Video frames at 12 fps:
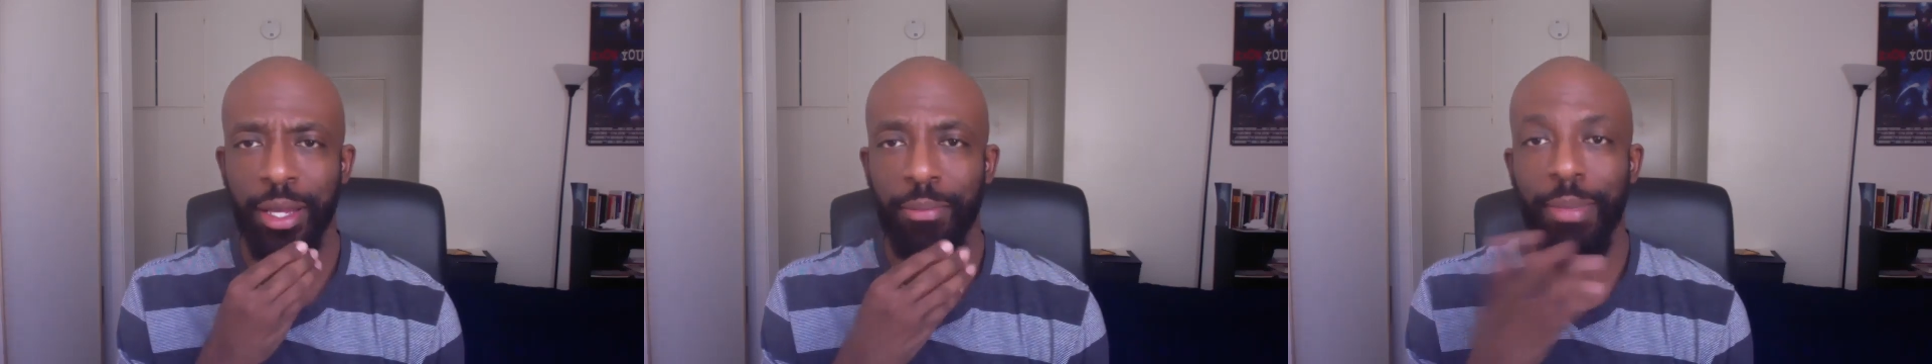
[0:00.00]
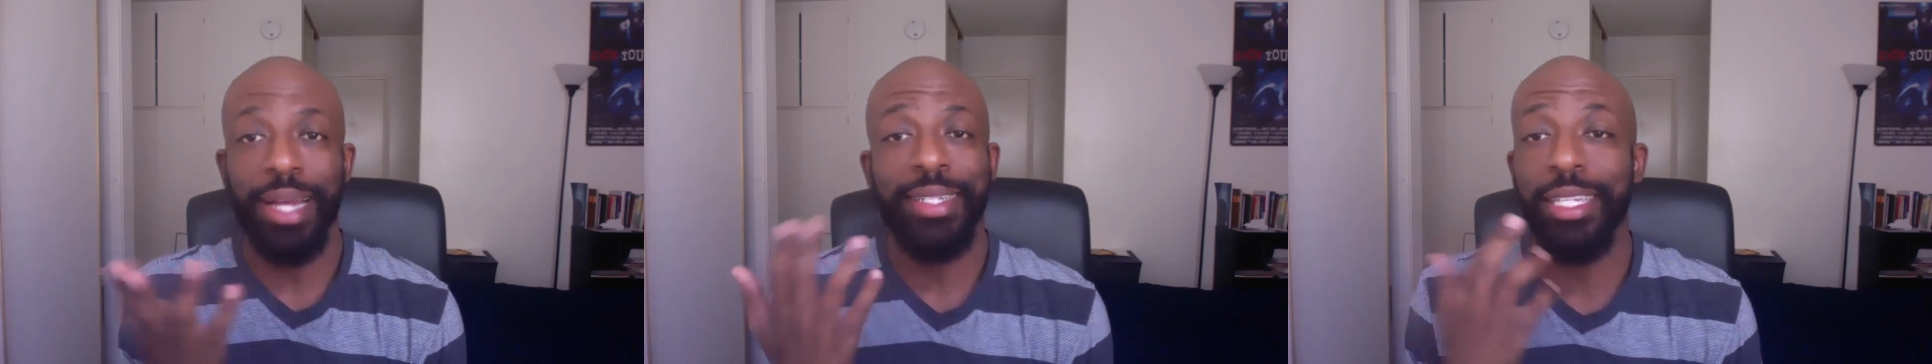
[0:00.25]

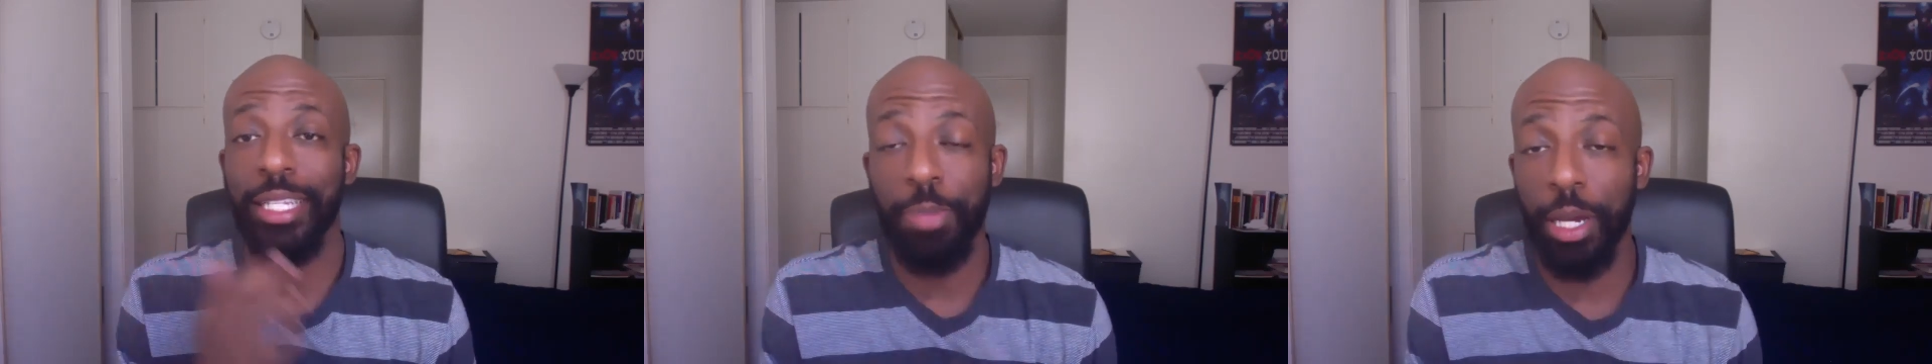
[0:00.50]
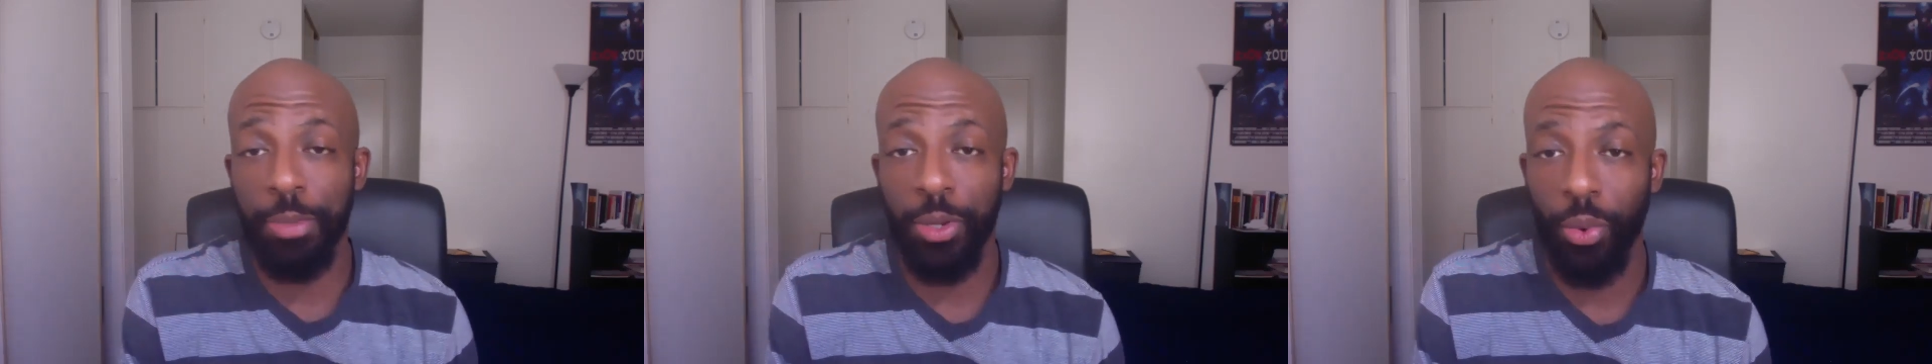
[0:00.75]
My silly
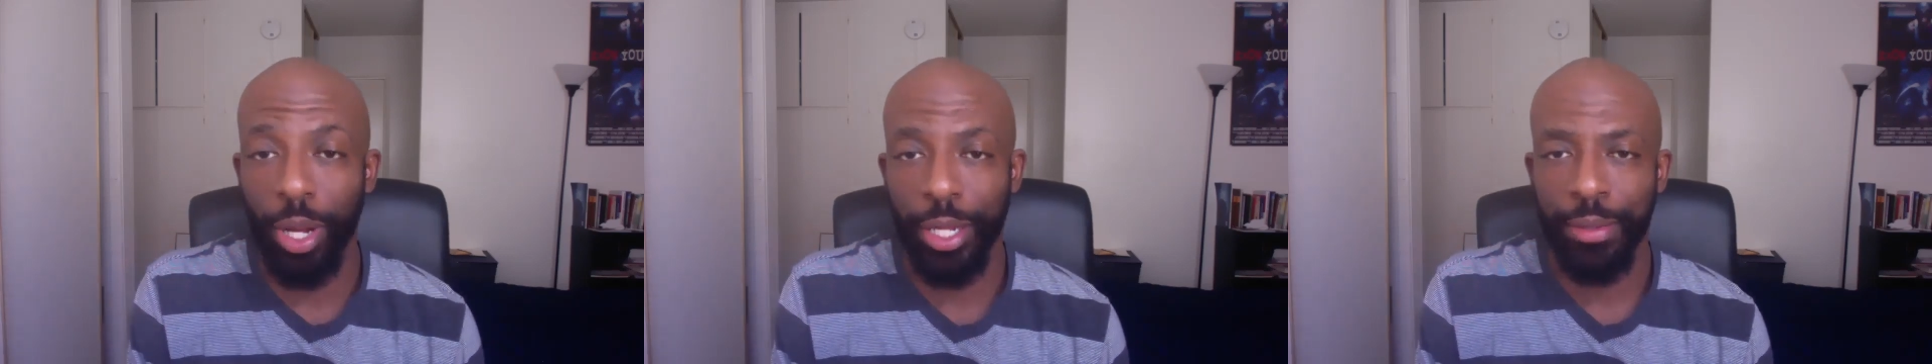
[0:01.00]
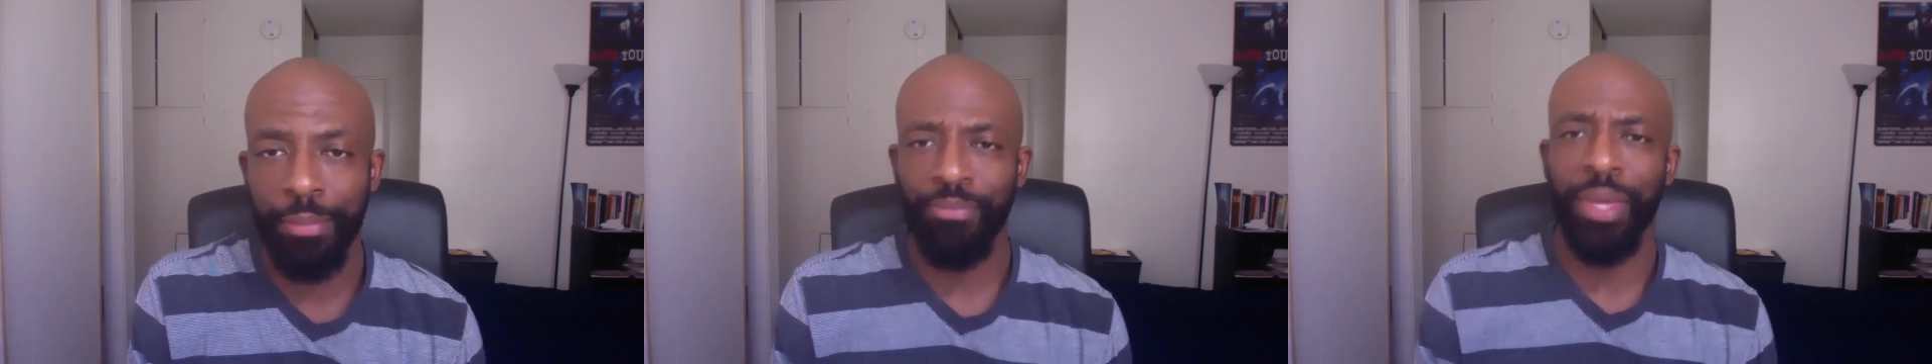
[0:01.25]
puppy, what?
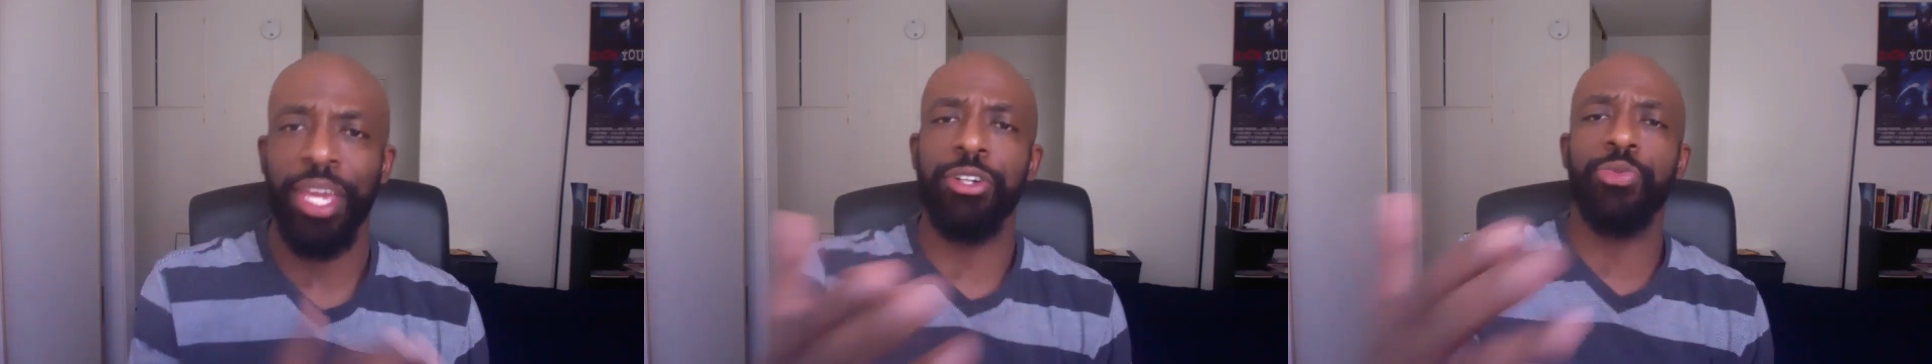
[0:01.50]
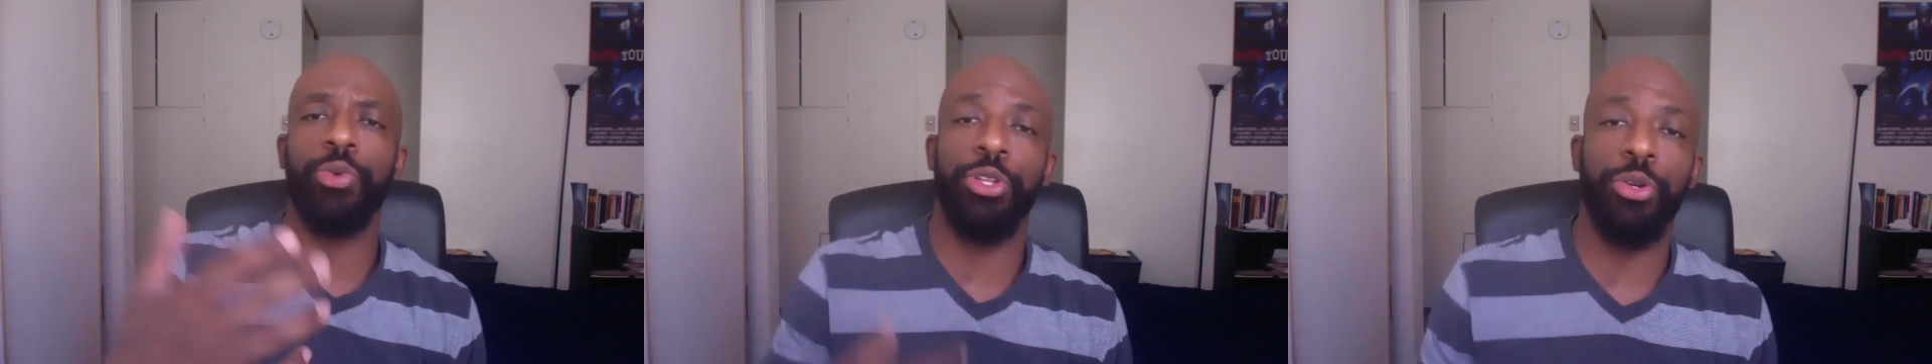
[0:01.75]

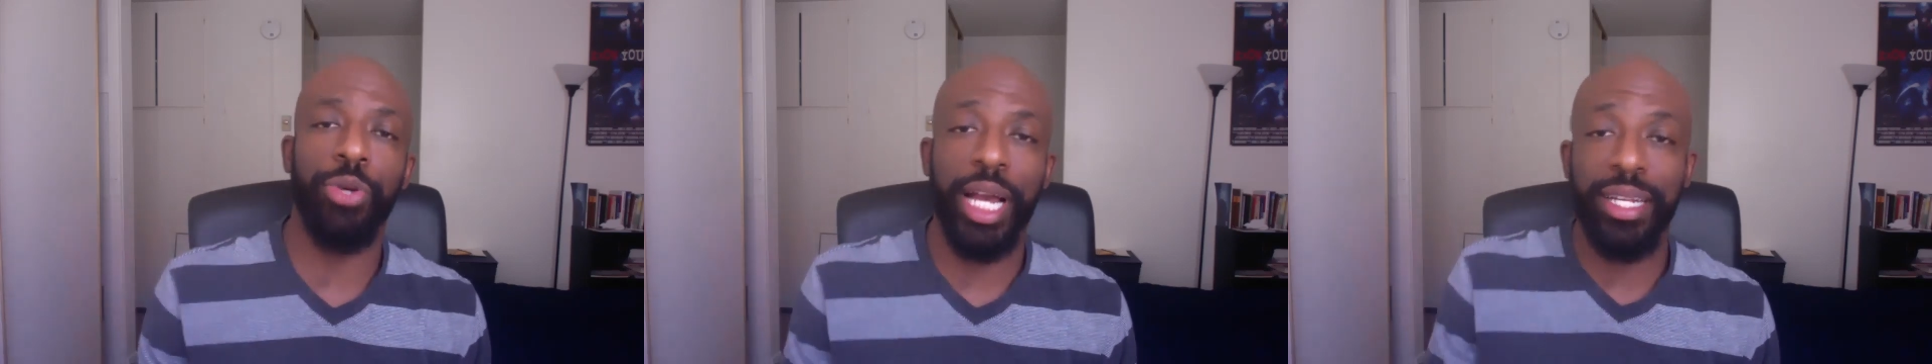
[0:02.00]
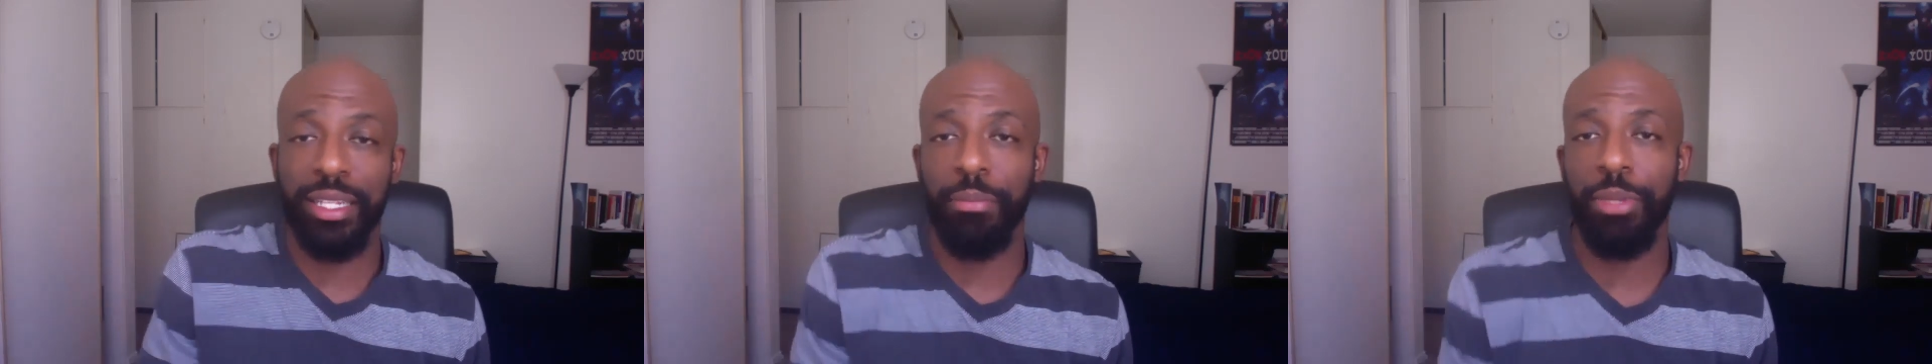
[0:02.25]
Here's where you
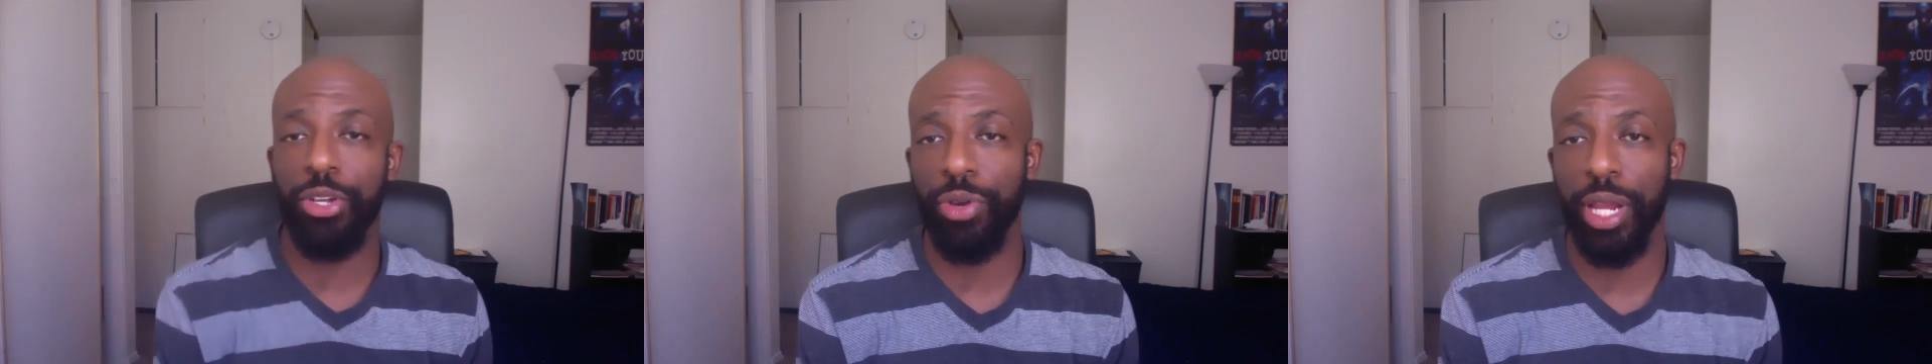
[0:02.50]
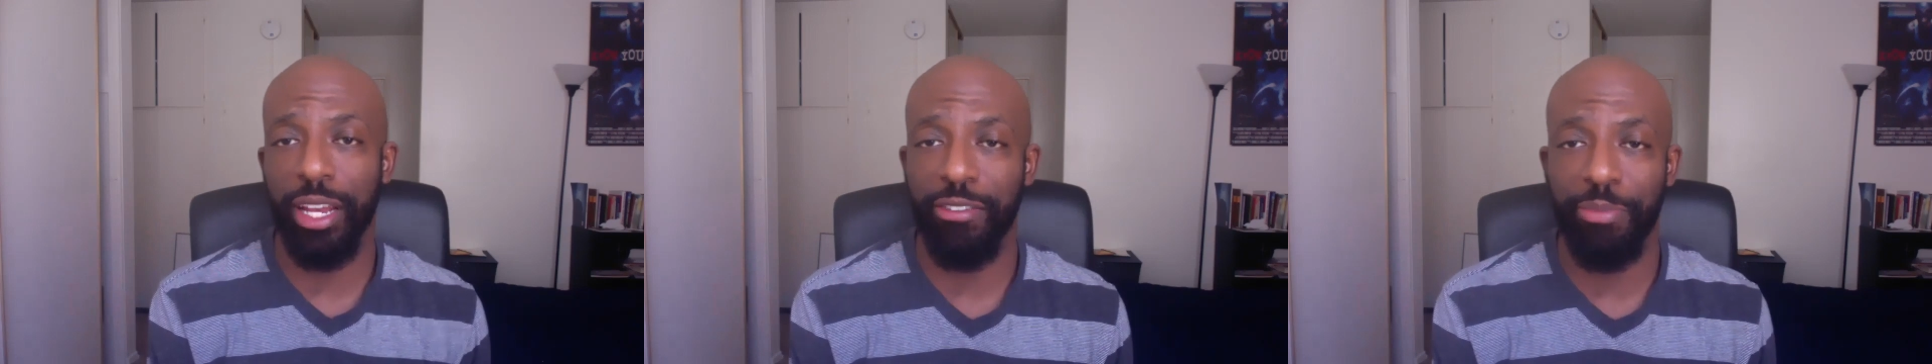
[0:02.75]
guys can be
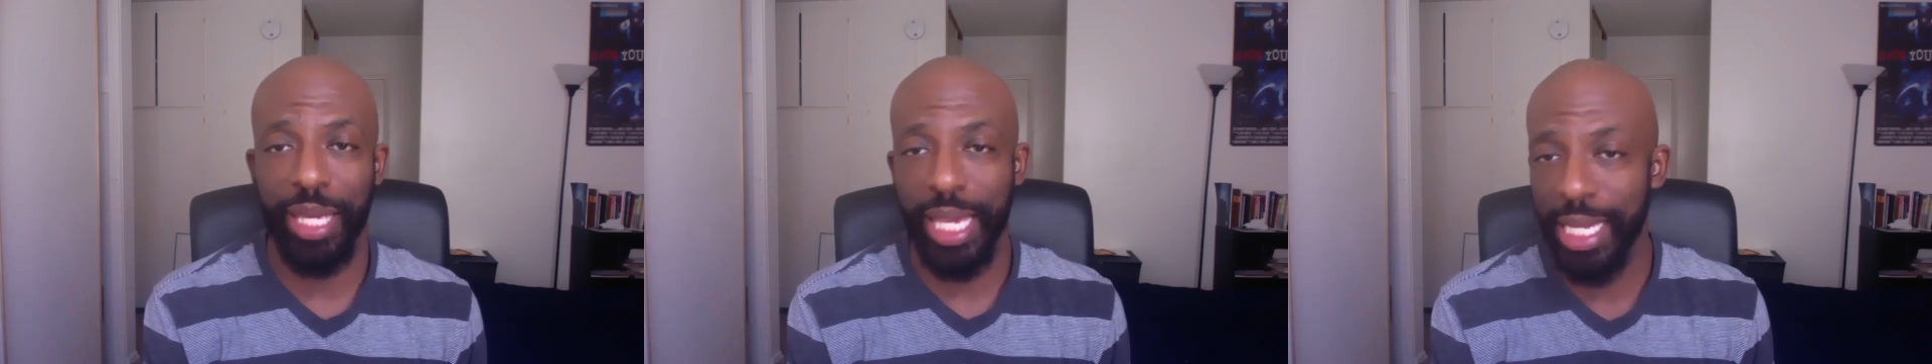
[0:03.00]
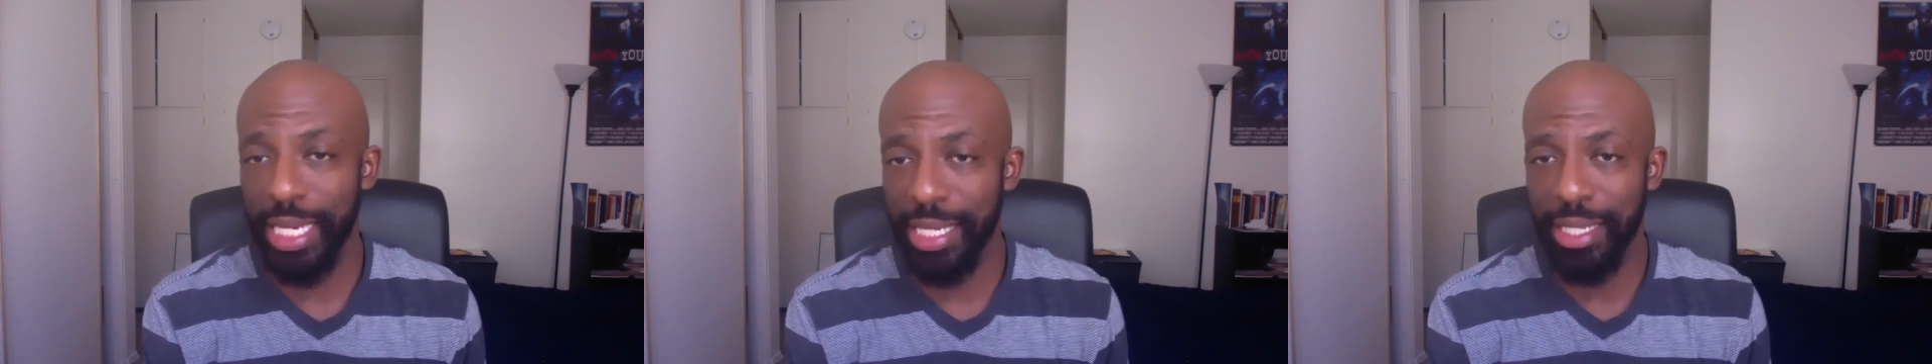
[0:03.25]
creative,
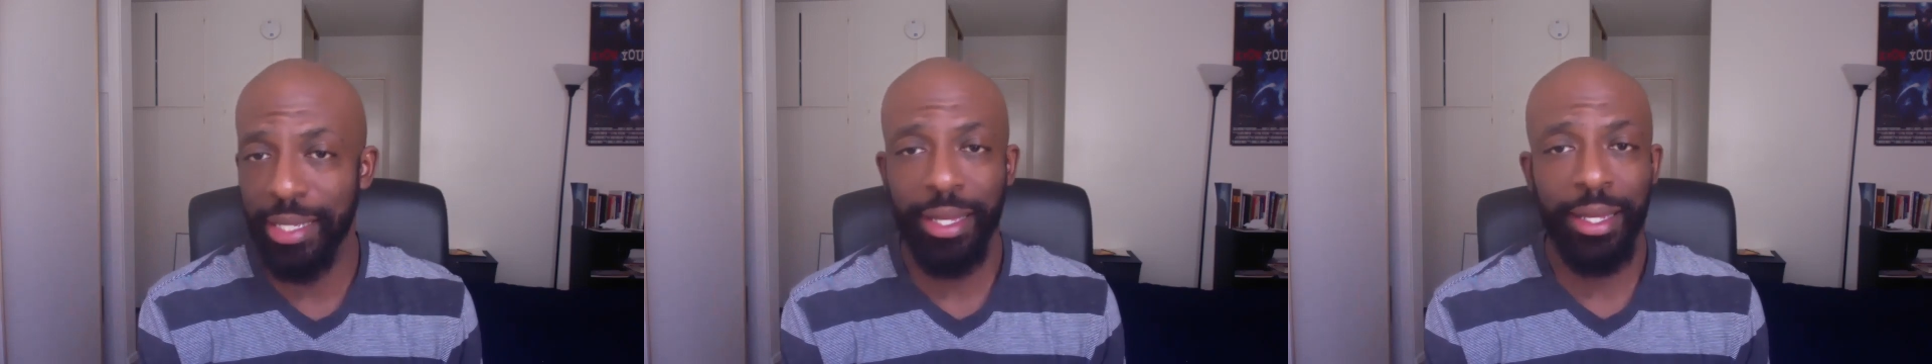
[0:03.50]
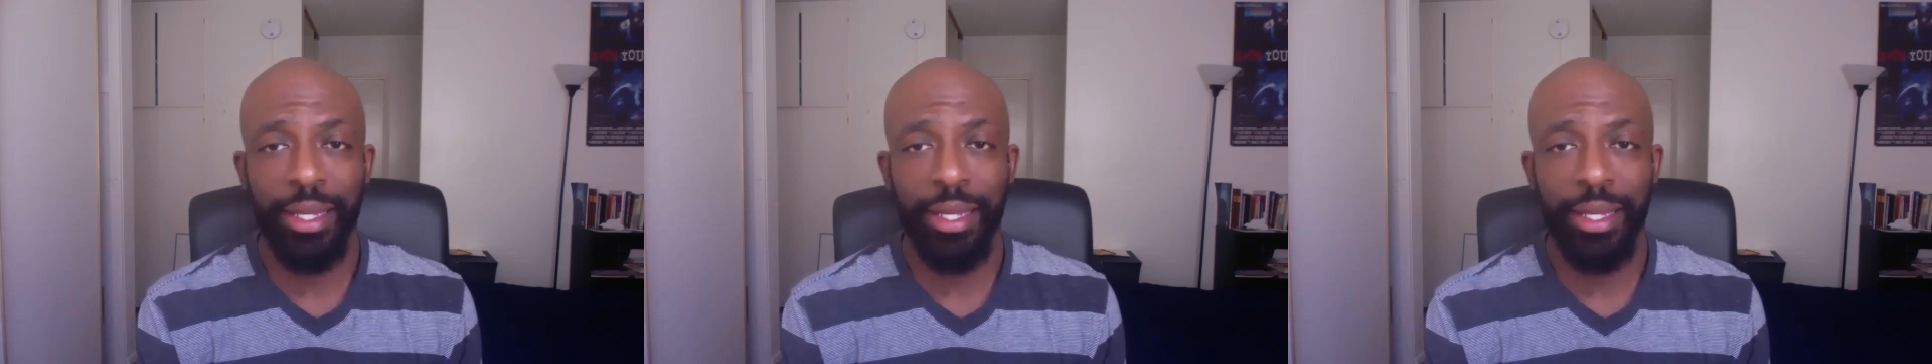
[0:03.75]
Mackenzie.